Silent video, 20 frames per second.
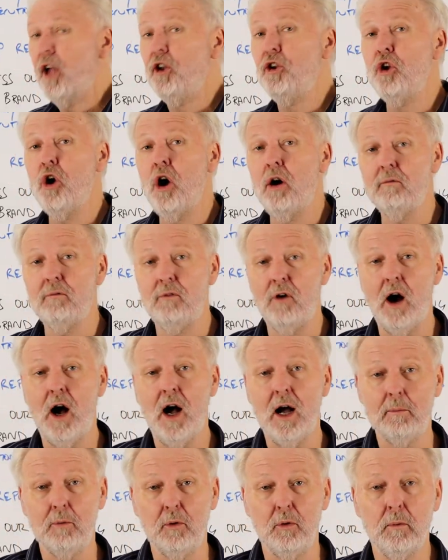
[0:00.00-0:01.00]
are not
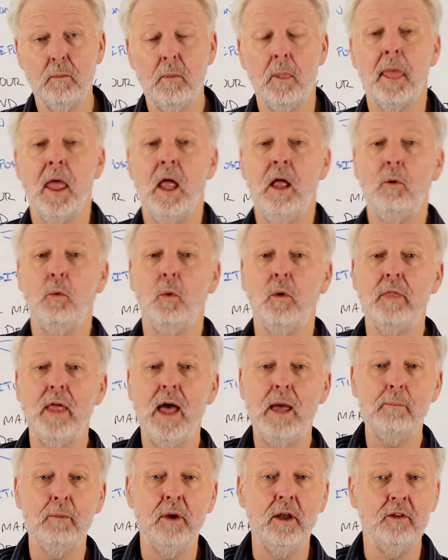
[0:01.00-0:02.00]
viable. What
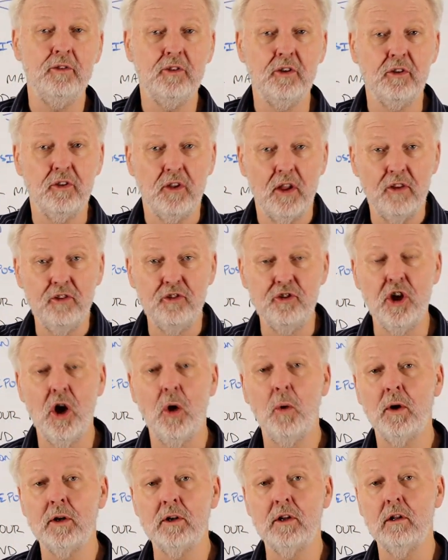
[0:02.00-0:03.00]
that means is there's
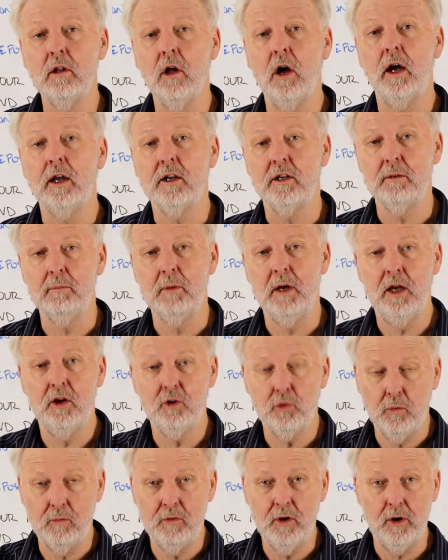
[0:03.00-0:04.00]
no underlying
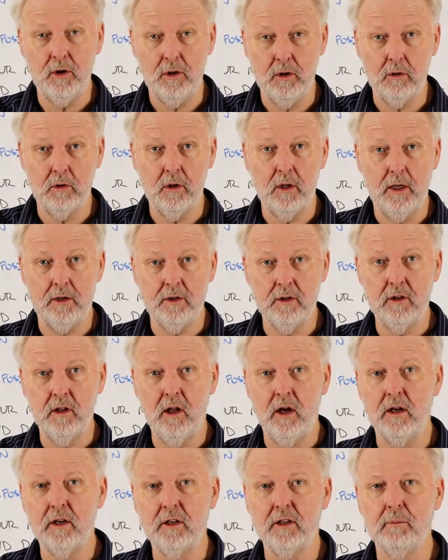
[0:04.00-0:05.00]
demand, or very little
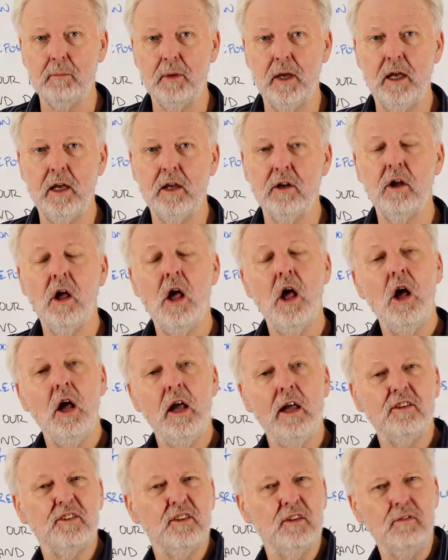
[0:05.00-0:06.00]
underlying demand.
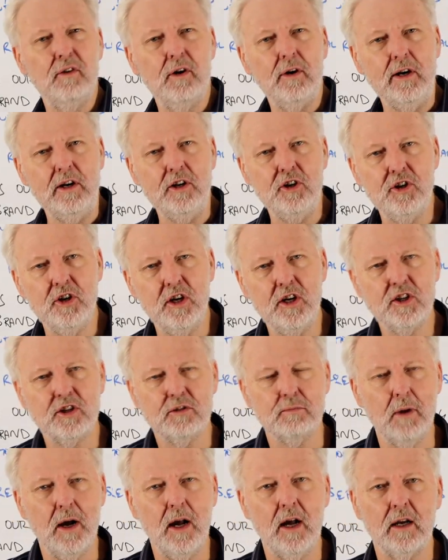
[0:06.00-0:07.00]
It's a very
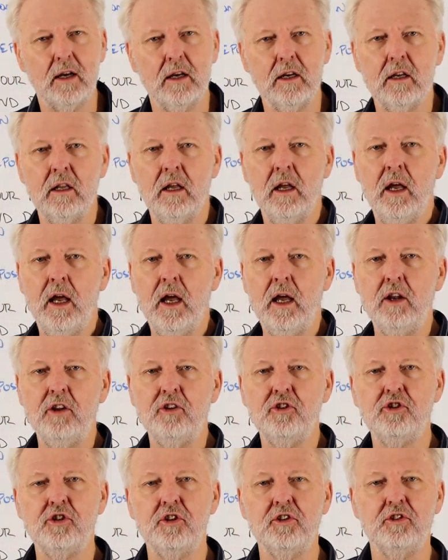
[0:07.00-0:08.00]
niche market and
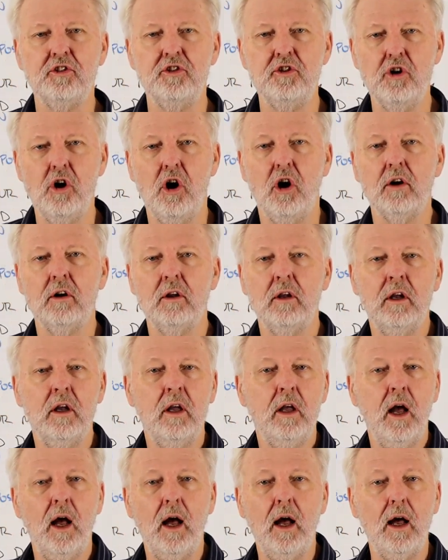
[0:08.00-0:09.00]
it's just not
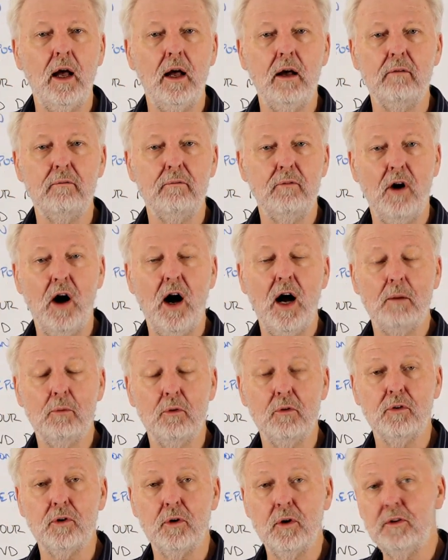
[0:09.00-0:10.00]

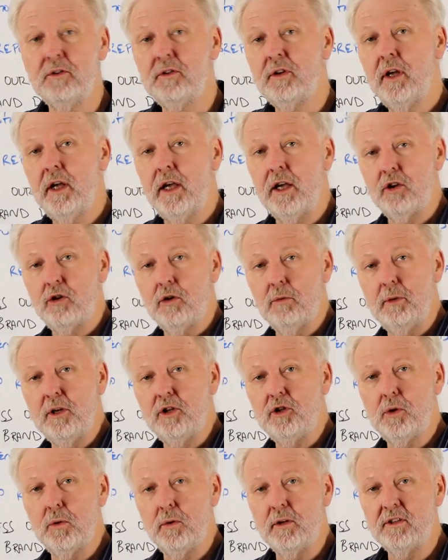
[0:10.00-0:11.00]
viable for us. It could
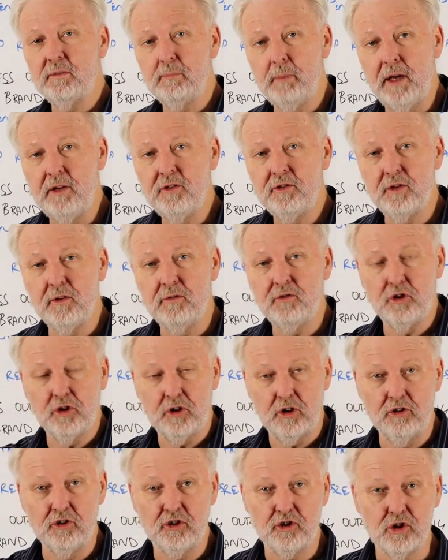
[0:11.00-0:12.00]
be too expensive
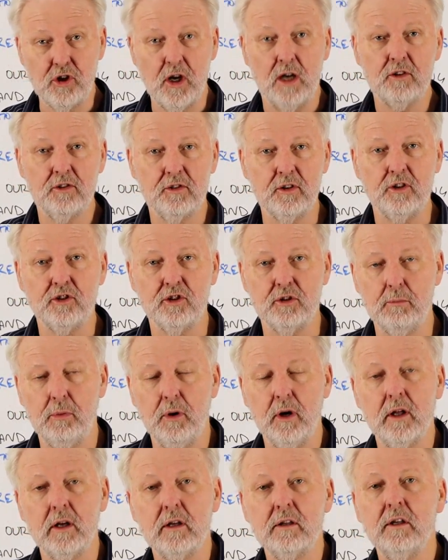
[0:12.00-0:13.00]
to construct such a
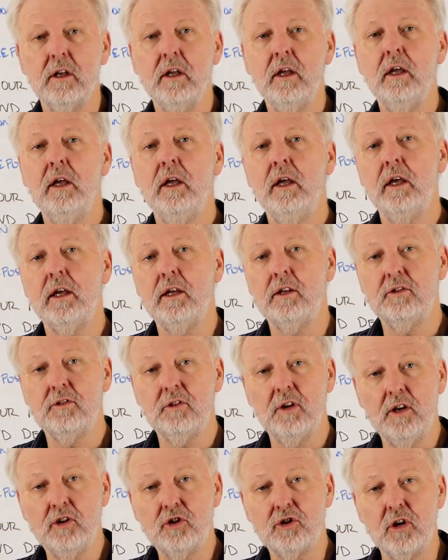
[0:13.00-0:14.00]
product,
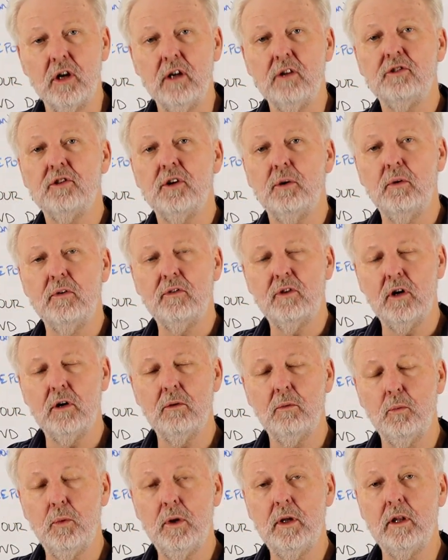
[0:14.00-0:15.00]
etc. So we've got
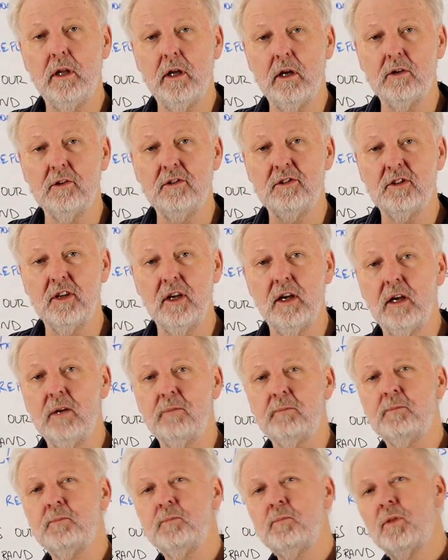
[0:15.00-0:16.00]
to really
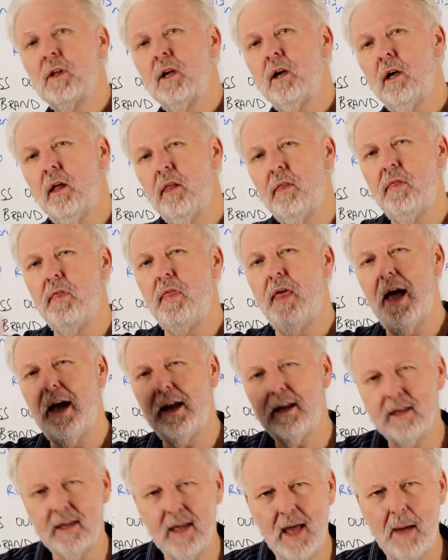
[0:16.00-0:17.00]
understand
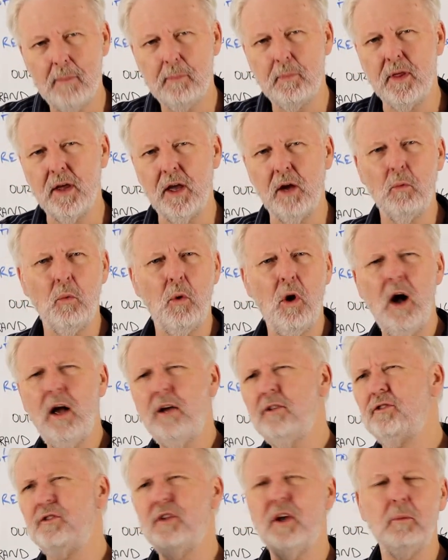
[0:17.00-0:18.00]
that gap there.
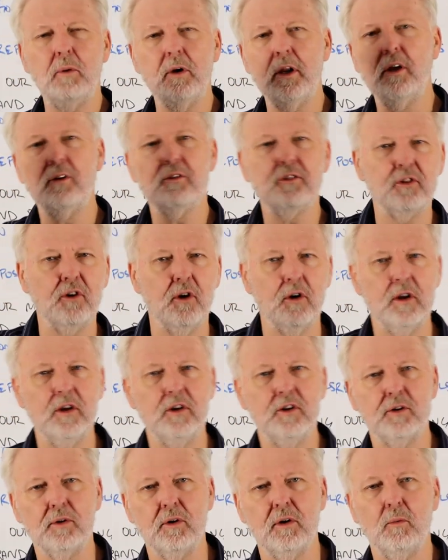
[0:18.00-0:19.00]
Why has nobody else gone
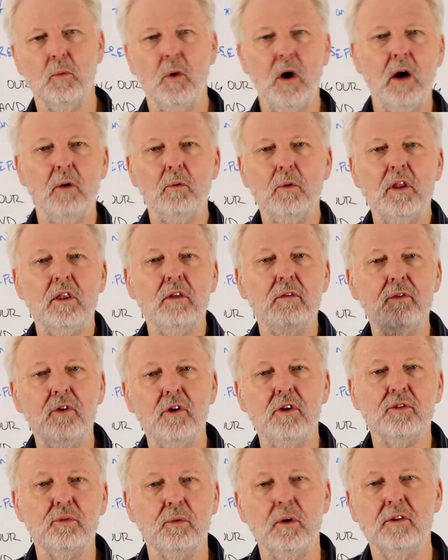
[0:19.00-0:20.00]
into it? Why are we the
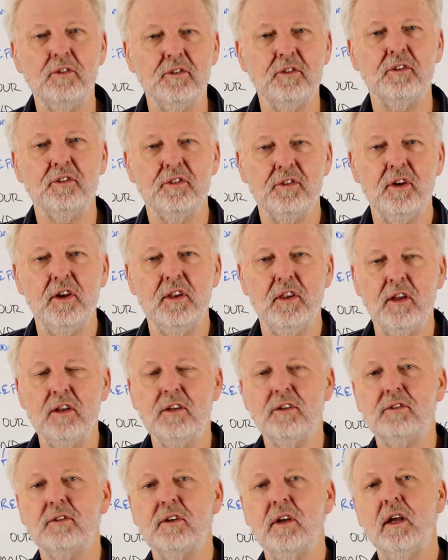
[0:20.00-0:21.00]
first ones to see
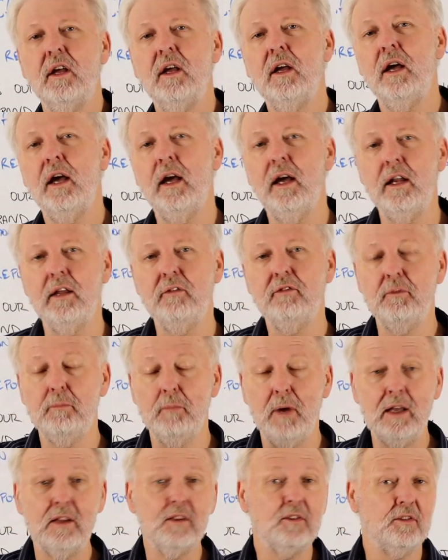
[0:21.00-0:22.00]
this? And if it
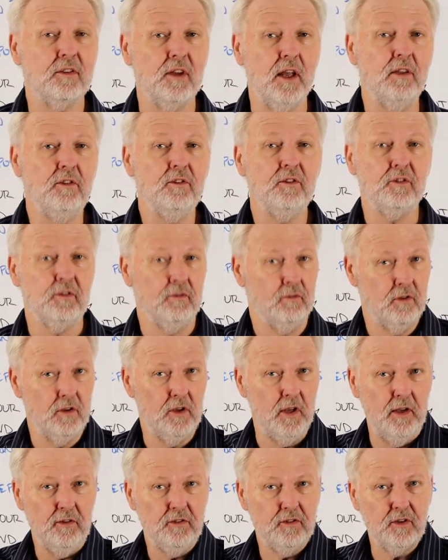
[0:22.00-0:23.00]
makes sense,
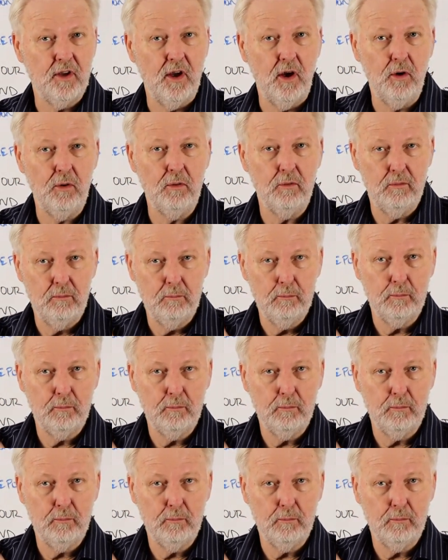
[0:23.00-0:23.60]
yes, go